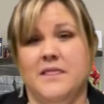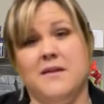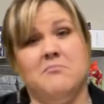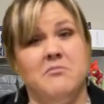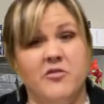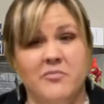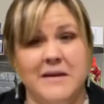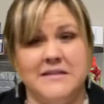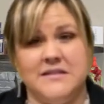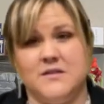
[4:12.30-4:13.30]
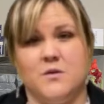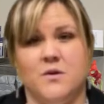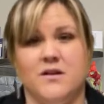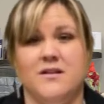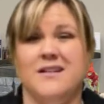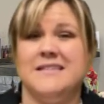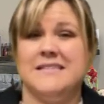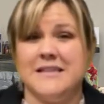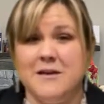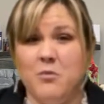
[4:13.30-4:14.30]
limb movement disorder,
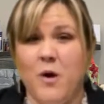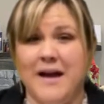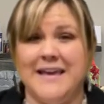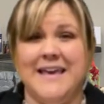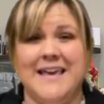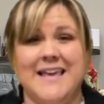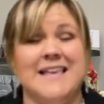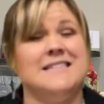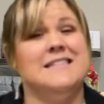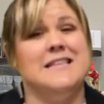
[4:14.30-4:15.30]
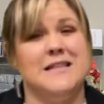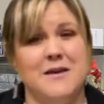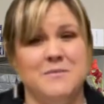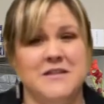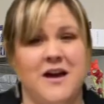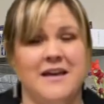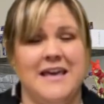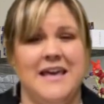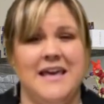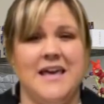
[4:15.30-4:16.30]
sleepwalking, sleep
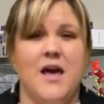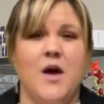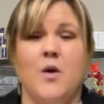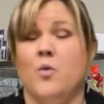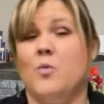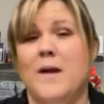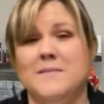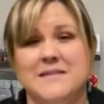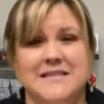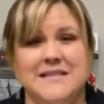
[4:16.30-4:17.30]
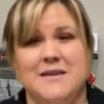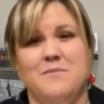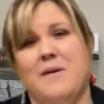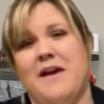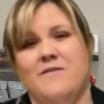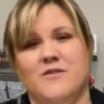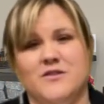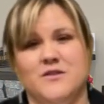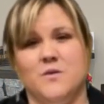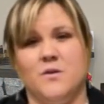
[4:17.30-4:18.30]
talking, REM sleep behavior
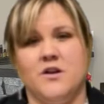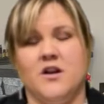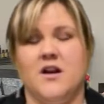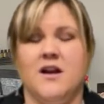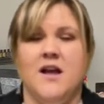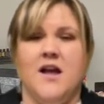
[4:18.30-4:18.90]
disorder,